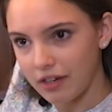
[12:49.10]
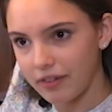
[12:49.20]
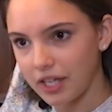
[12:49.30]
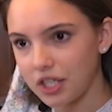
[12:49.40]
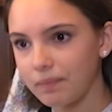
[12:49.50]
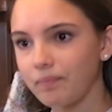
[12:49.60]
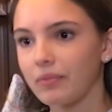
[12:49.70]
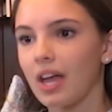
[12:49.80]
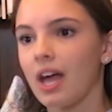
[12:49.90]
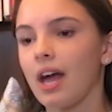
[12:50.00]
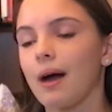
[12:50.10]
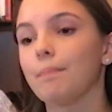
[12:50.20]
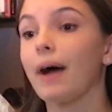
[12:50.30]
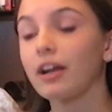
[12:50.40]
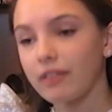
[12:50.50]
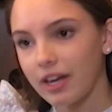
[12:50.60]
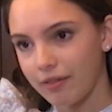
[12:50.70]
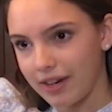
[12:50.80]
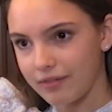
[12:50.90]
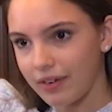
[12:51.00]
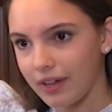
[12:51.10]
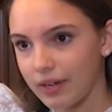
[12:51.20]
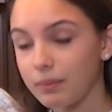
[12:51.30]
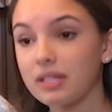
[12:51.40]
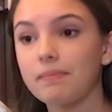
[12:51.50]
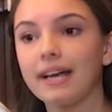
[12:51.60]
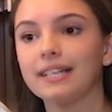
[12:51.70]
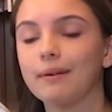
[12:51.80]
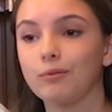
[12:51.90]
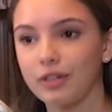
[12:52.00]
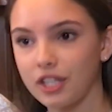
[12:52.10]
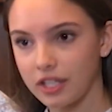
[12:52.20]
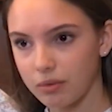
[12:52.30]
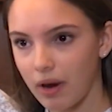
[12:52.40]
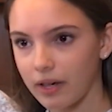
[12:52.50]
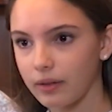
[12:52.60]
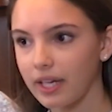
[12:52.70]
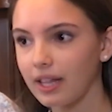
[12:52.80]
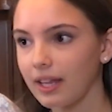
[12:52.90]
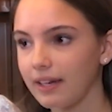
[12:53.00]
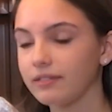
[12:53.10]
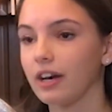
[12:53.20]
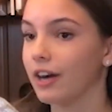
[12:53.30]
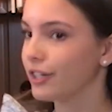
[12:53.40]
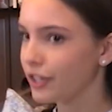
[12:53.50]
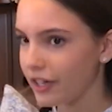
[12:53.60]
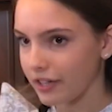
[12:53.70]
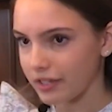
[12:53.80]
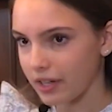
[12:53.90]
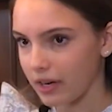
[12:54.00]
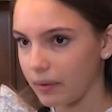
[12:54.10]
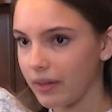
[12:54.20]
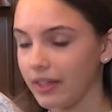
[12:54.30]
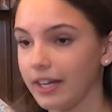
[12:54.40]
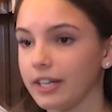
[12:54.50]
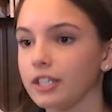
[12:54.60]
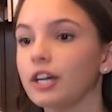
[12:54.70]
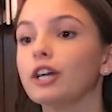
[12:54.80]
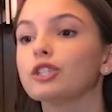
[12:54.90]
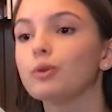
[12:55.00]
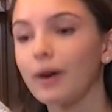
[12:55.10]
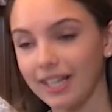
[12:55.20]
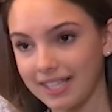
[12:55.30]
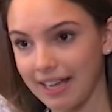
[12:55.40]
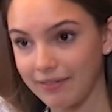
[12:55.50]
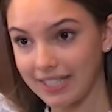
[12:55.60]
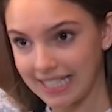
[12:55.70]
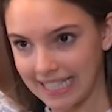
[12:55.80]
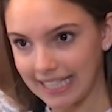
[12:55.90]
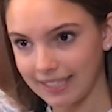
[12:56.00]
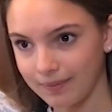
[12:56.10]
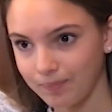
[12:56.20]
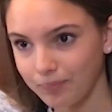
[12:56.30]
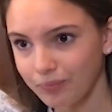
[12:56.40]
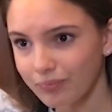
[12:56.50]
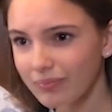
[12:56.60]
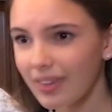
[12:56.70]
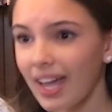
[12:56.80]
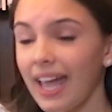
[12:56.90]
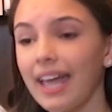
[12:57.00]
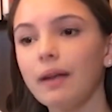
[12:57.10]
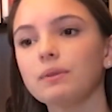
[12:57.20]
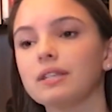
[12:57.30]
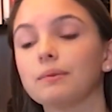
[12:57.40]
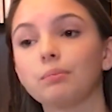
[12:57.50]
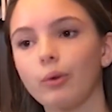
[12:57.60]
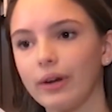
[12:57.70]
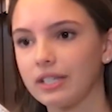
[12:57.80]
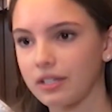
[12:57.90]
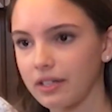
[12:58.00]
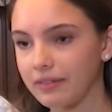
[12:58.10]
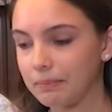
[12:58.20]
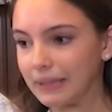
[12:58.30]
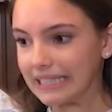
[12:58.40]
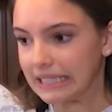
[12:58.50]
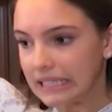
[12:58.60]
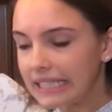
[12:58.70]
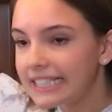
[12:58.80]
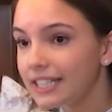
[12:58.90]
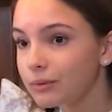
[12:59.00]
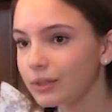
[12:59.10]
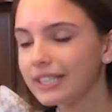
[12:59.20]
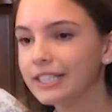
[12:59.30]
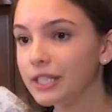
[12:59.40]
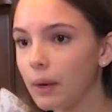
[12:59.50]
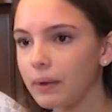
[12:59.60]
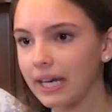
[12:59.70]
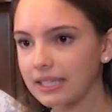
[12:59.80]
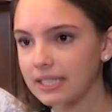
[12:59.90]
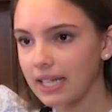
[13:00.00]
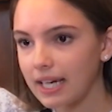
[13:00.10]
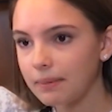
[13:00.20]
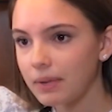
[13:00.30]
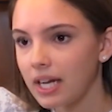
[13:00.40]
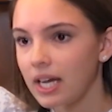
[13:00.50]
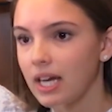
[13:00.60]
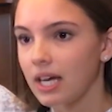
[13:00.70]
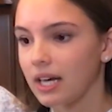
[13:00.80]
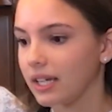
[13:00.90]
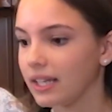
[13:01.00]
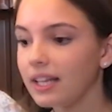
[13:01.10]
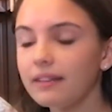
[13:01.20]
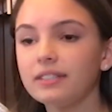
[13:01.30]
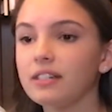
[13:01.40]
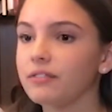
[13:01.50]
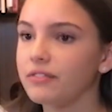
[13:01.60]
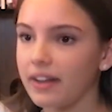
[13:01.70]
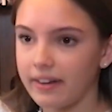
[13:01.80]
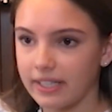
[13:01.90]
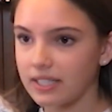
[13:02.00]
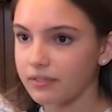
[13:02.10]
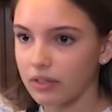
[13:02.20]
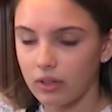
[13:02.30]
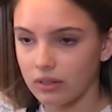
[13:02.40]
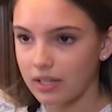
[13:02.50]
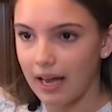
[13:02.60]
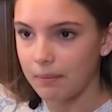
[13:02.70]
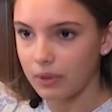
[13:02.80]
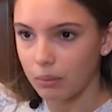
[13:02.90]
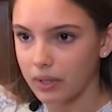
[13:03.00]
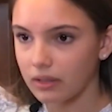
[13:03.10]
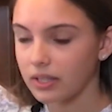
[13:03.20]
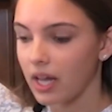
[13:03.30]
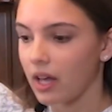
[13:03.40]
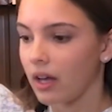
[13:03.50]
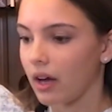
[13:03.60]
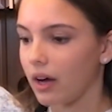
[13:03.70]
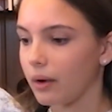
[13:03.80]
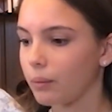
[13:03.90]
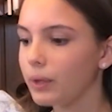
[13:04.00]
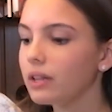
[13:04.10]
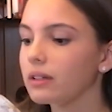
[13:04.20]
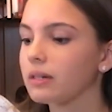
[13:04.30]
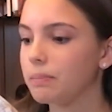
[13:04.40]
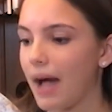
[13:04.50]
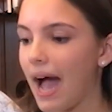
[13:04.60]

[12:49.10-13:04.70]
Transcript: generation. My great-grandfather was a man named Richie Etwaru. He lived 100 years ago in the year 2017. He was an employed servant, but he didn't really know it at the time. He lived in a very difficult time in the world. We look